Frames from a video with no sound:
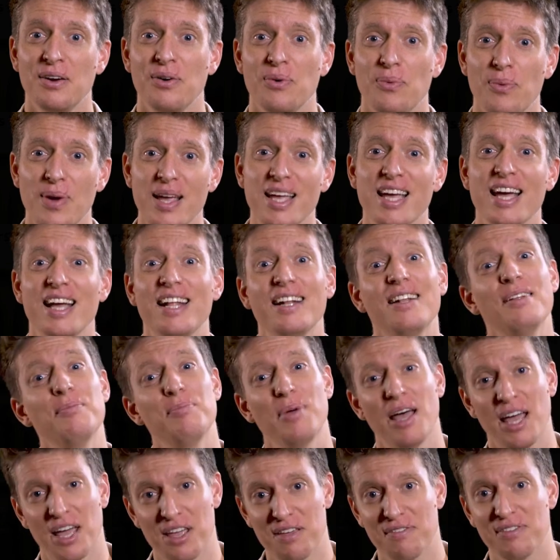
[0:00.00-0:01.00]
we get
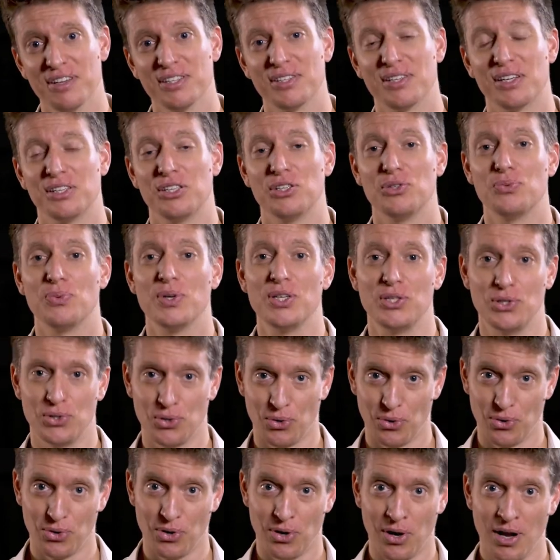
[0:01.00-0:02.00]
behavior such as we
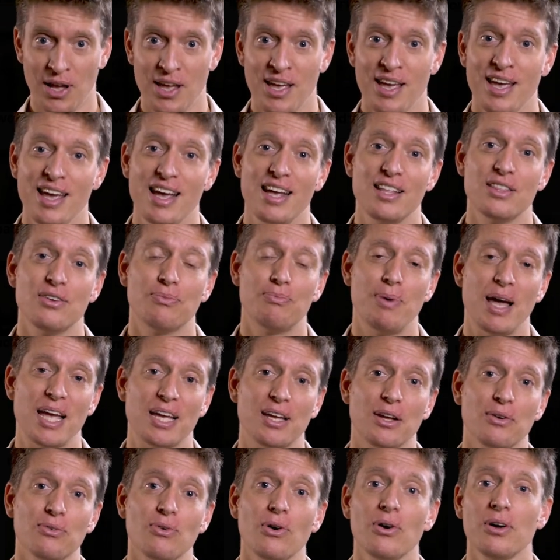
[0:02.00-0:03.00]
saw in the
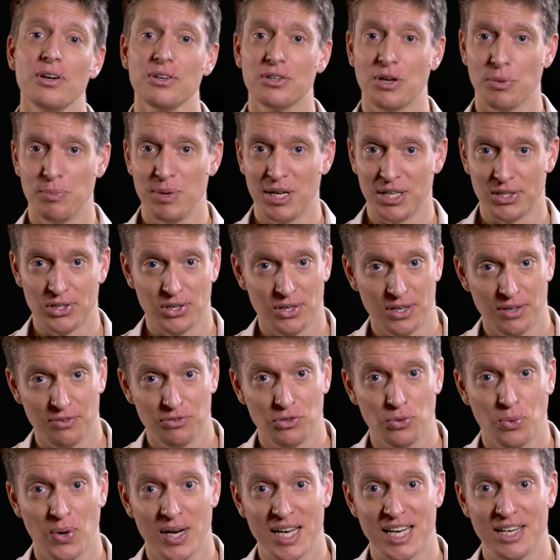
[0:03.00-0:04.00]
Banking Royal Commission of
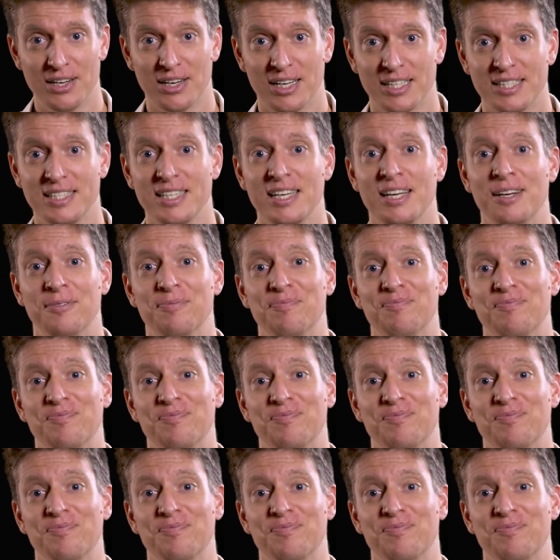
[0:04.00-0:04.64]
2019,